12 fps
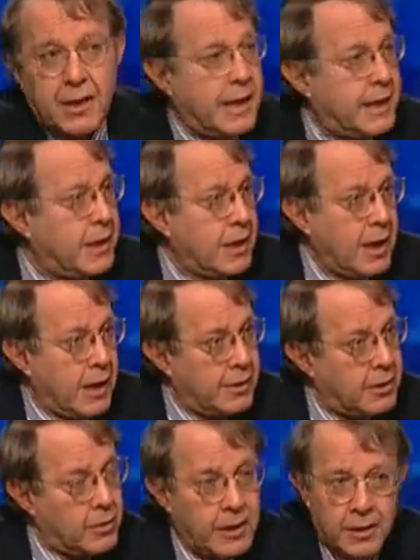Now,
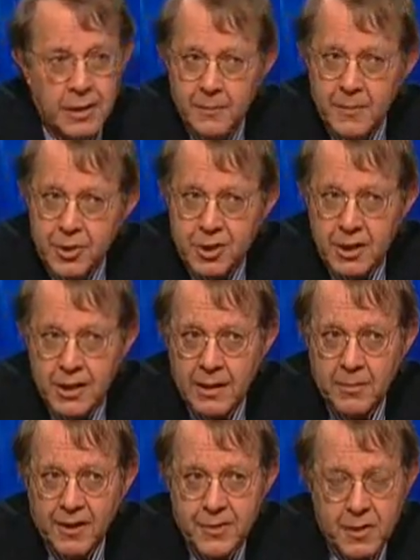I know we don't have much
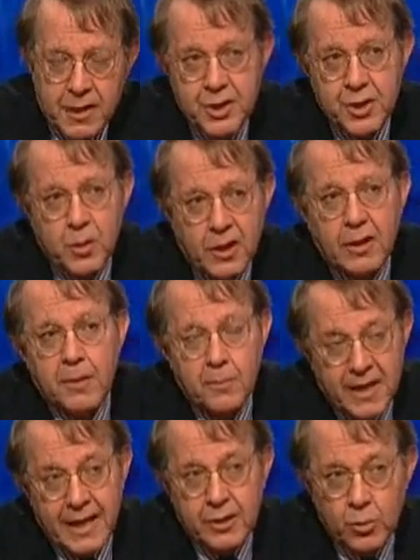time left, so I just want to
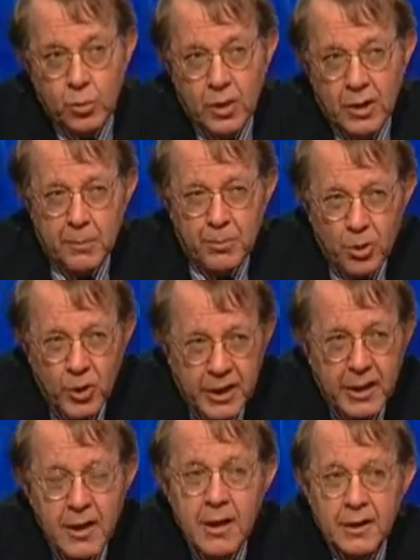come back to one
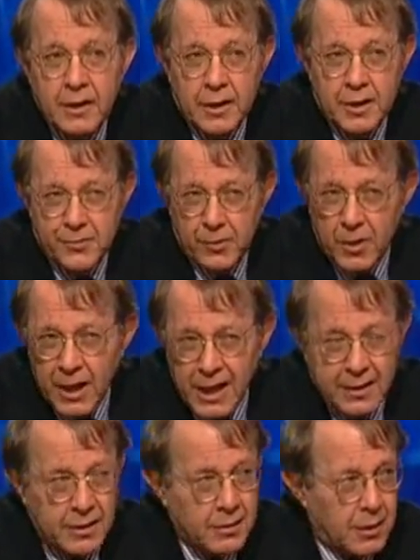point that gets
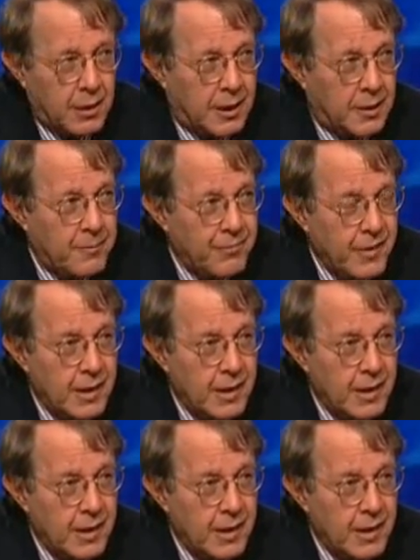forgotten a lot.